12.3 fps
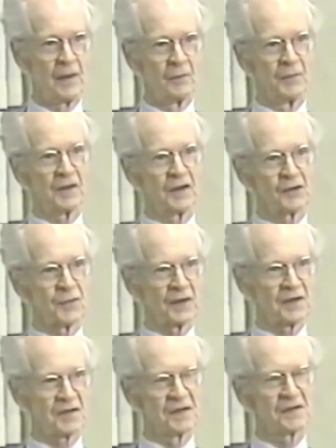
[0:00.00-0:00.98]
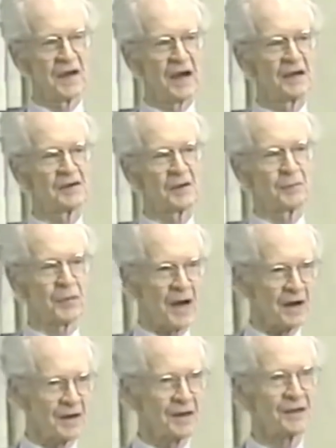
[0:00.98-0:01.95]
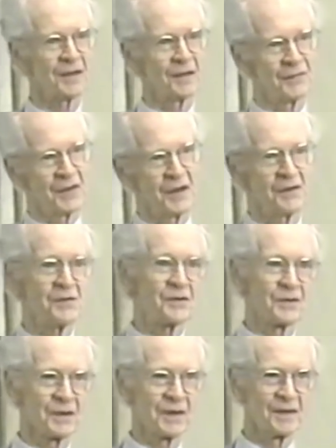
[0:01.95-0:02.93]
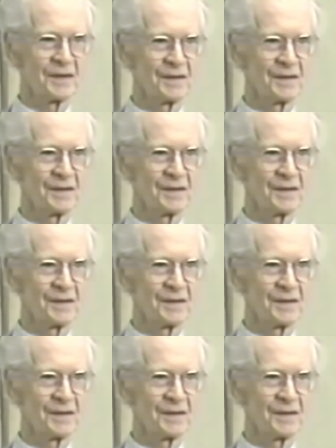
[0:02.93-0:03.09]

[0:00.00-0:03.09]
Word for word: because what is inside is the product of the history.